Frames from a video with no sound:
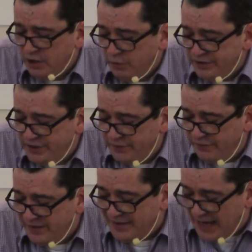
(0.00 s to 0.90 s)
with the
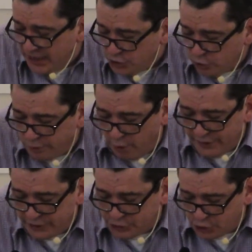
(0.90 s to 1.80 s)
fifth angel blowing his